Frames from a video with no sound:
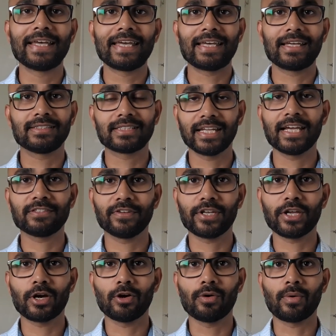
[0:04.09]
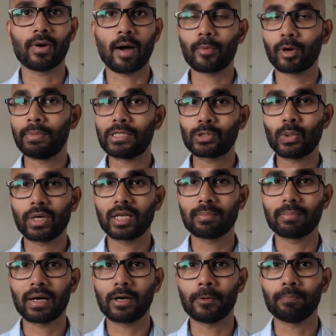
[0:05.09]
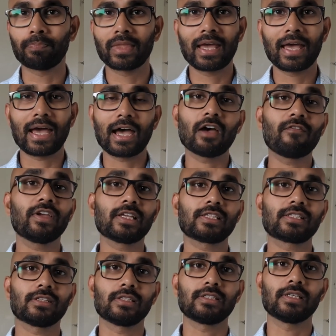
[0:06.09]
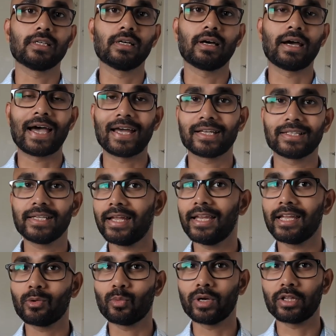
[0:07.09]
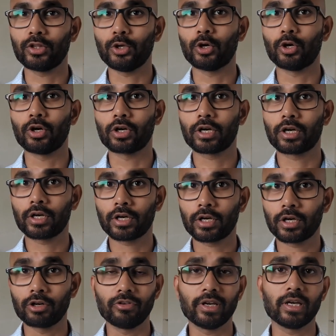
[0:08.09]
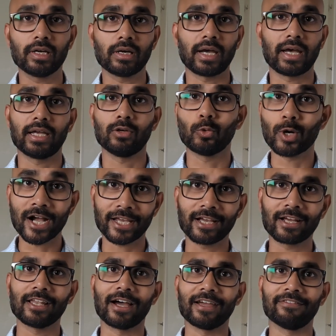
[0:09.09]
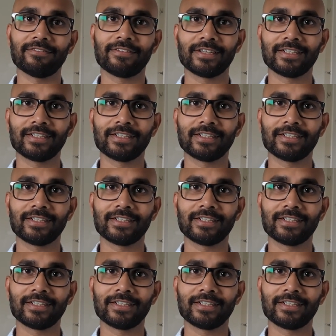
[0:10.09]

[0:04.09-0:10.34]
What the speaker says: In today's video, I'm going to be talking about having a stutter and dealing with your career and working life.